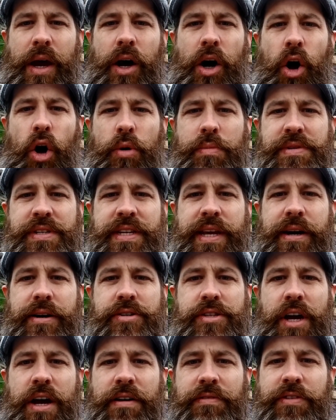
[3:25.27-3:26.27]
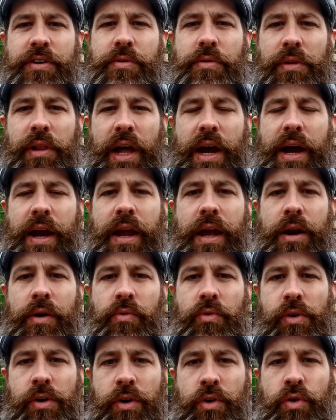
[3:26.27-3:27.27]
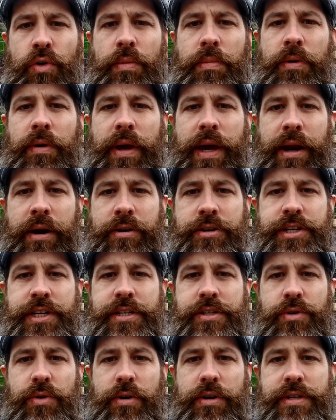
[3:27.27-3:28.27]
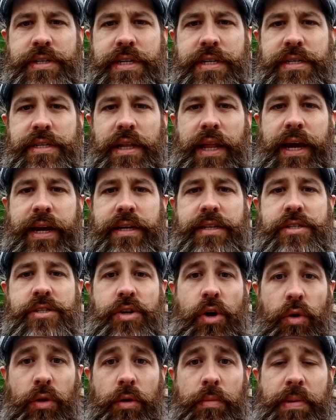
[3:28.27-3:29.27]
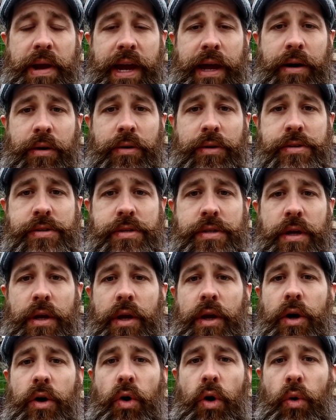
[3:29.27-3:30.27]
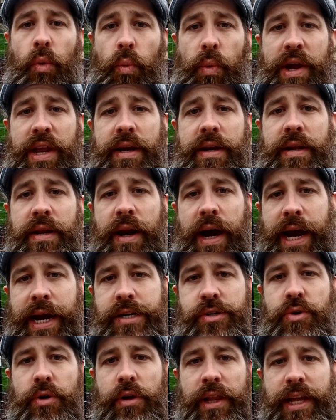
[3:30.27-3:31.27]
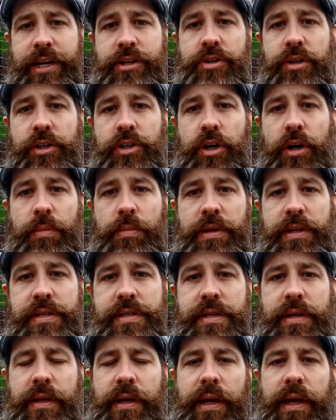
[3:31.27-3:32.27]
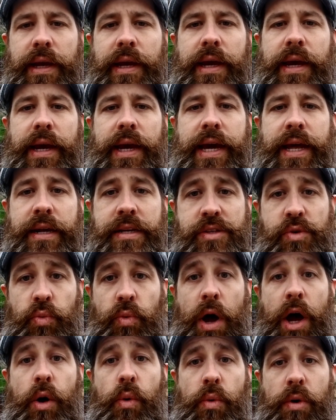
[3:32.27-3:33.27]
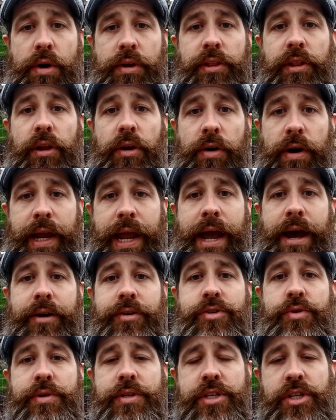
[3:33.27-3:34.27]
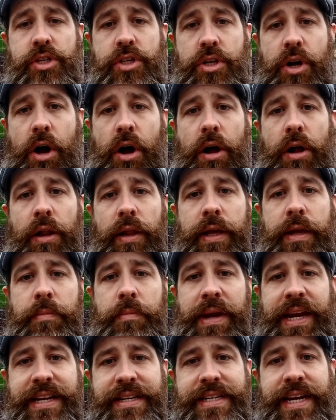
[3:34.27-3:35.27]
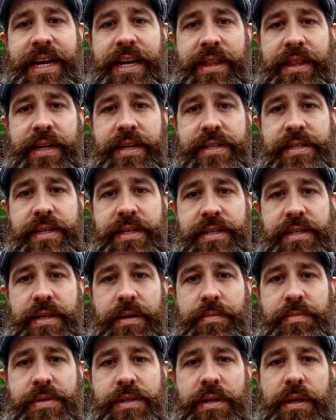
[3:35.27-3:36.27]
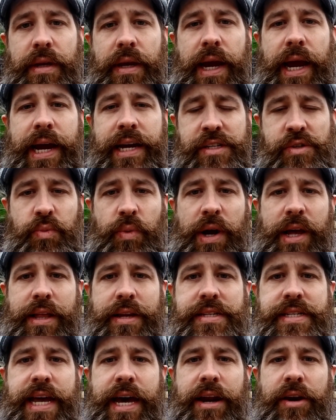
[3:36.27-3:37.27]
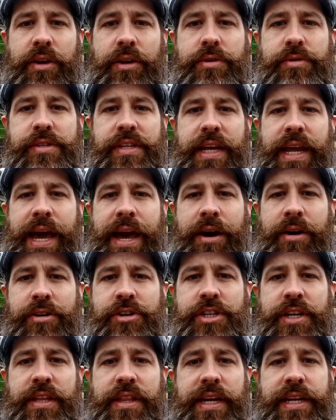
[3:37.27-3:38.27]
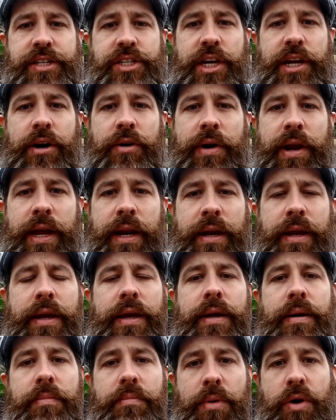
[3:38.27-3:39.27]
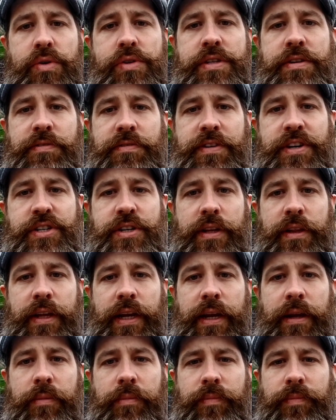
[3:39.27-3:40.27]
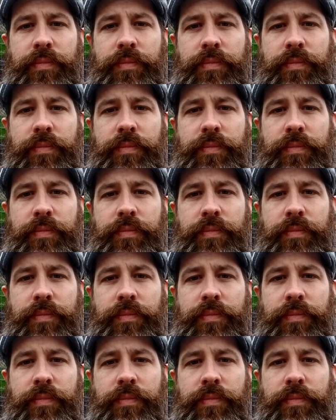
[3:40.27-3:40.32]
Homesteaders often rely on renewable energy sources like solar panels or wind and hydroelectric turbines, and it's well worth learning how to install and maintain these systems, as well as how to use the energy they generate most efficiently.